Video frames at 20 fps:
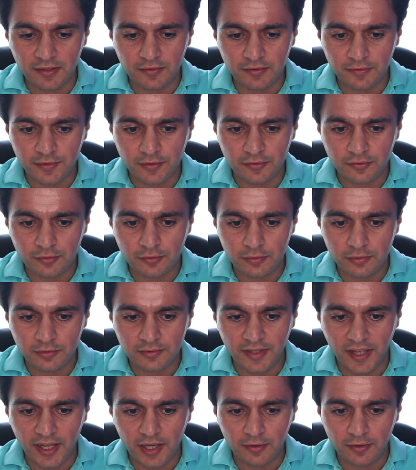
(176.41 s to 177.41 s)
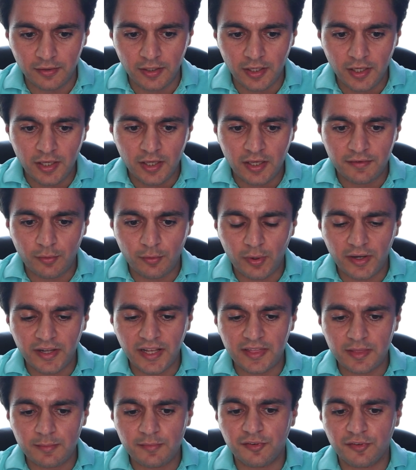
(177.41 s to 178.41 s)
So if you scroll down, if I want to
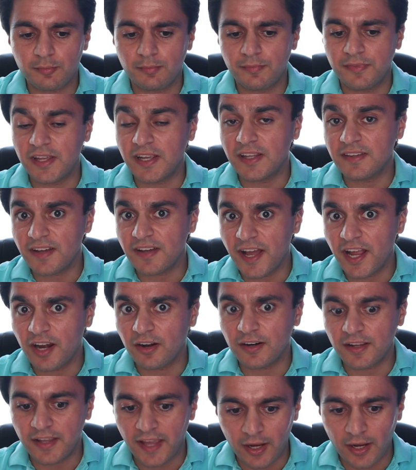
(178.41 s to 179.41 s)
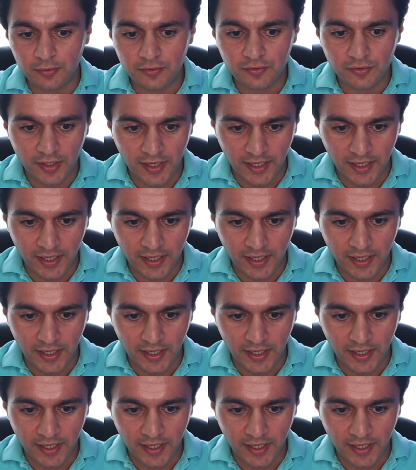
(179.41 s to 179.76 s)
get them from the entire account,